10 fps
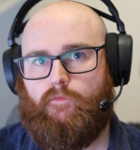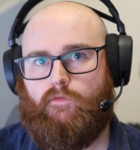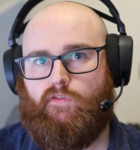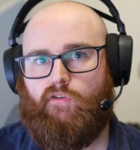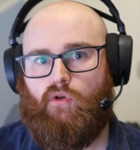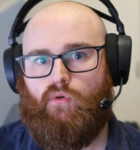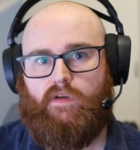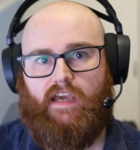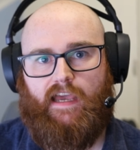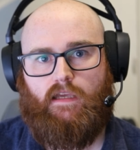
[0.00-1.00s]

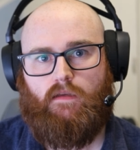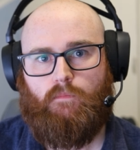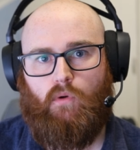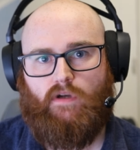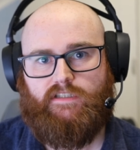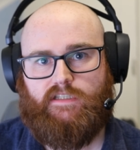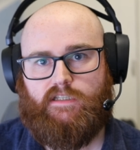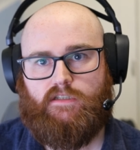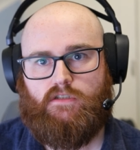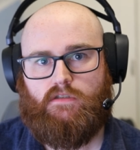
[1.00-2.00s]
2k
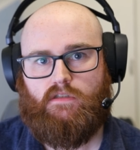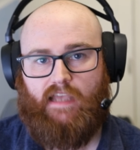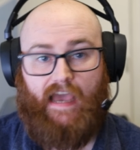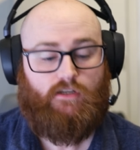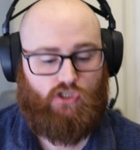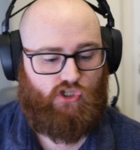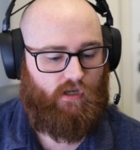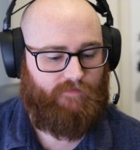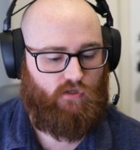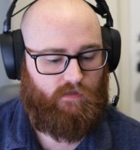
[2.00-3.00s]
points. Yeah, just
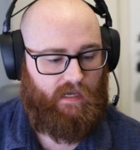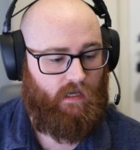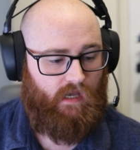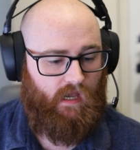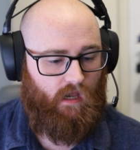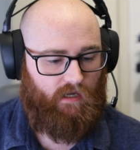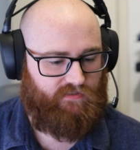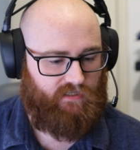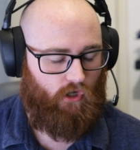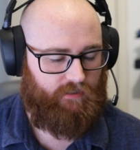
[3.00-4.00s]
shy of 2k because
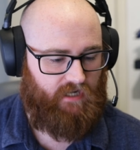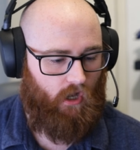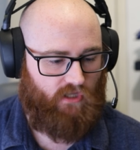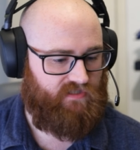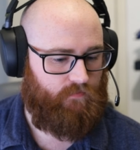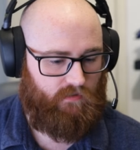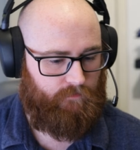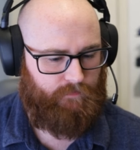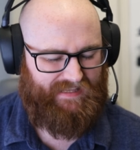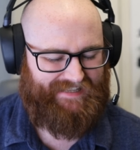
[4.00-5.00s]
I got an enhancement,
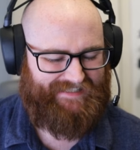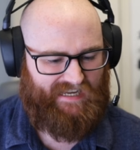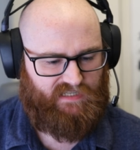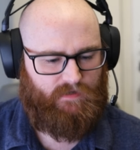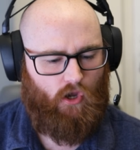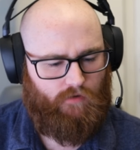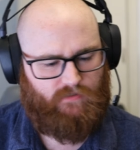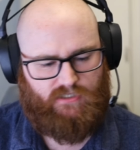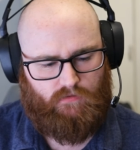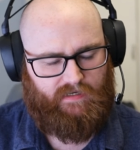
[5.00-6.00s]
but that takes me over
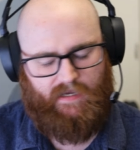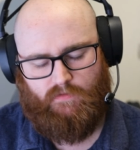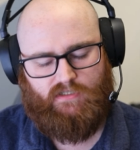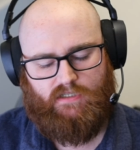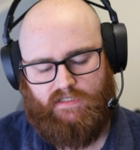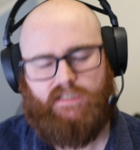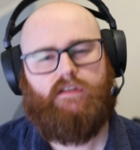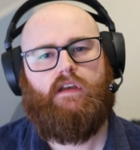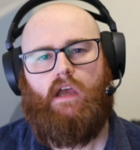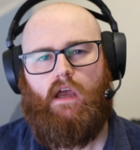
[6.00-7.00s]
2k, which is
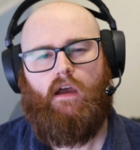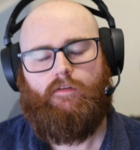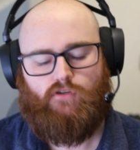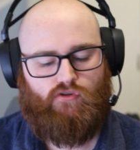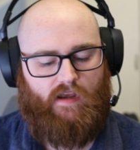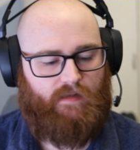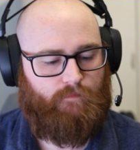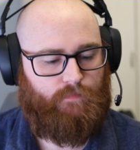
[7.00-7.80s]
frustrating.